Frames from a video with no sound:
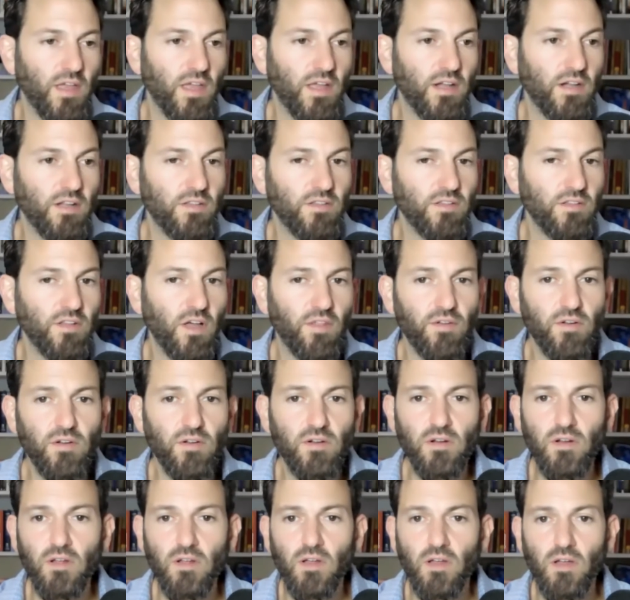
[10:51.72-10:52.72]
And
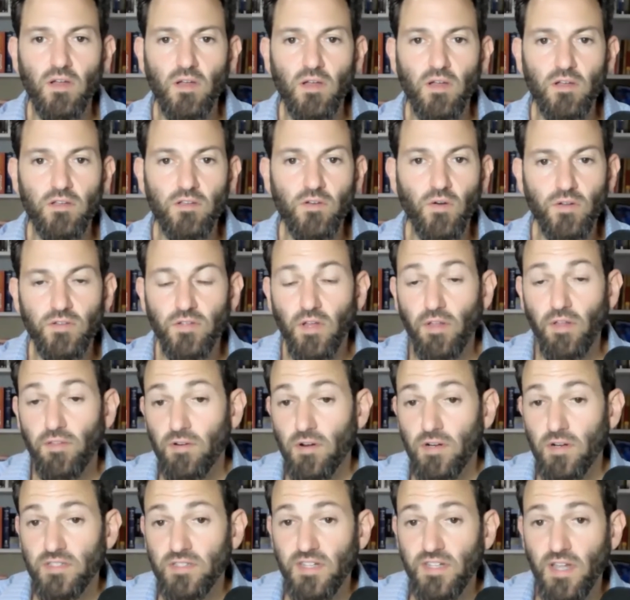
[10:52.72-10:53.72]
another, you know,
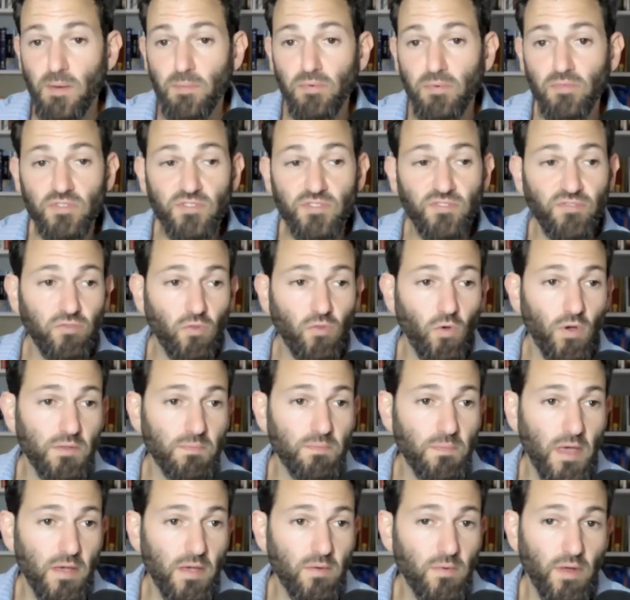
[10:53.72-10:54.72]
another example is Floyd
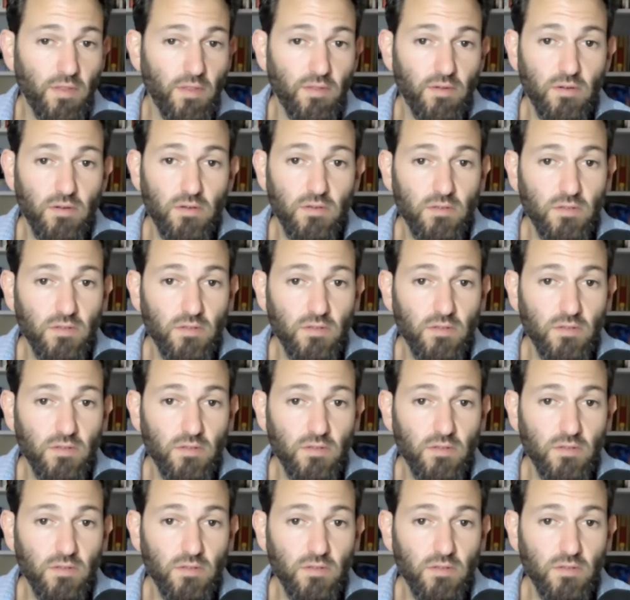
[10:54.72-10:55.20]
Mayweather.